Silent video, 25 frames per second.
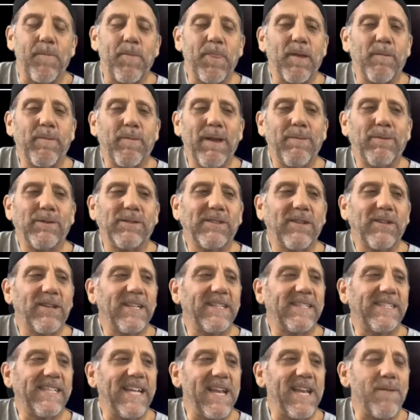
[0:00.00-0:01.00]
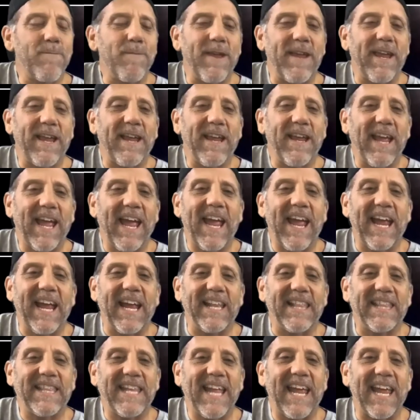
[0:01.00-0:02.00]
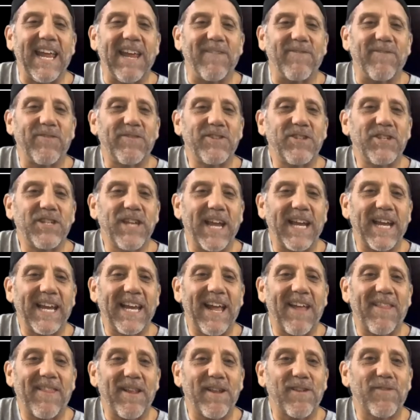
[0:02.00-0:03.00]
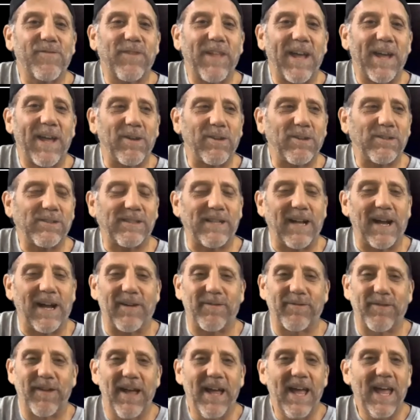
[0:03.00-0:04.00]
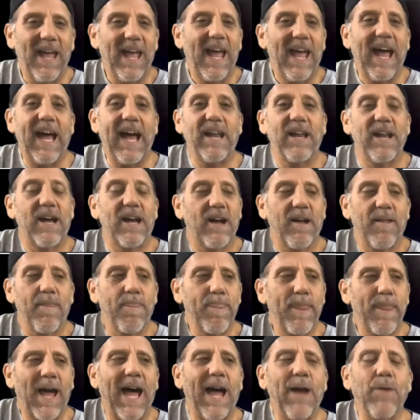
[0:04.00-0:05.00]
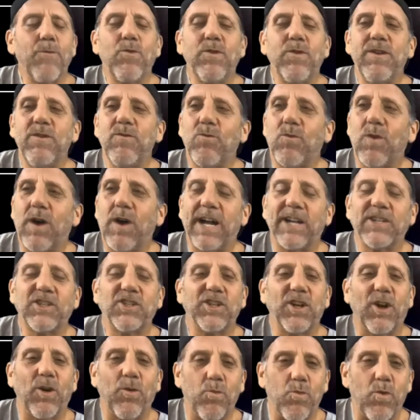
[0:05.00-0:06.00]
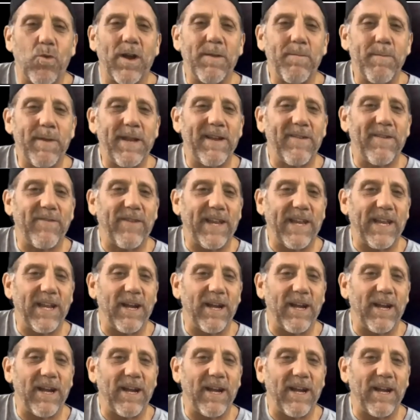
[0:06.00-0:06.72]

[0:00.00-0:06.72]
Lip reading: people started sending me, "Hey, Dave, check out this flat earth stuff." And I wouldn't watch a 1-minute video.